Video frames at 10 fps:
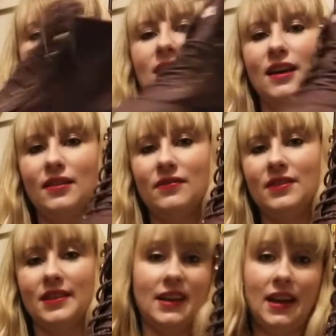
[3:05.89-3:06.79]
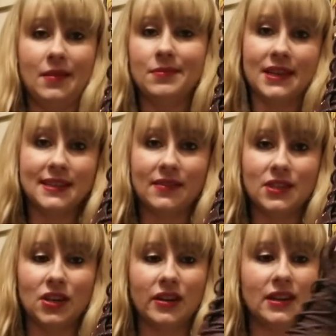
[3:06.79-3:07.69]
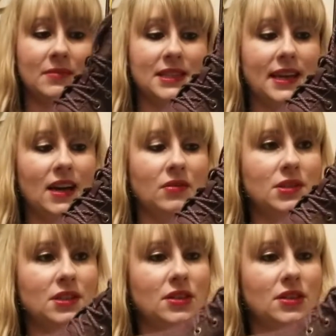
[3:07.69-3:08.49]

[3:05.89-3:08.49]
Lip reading: Love the name because I have a dog named Scout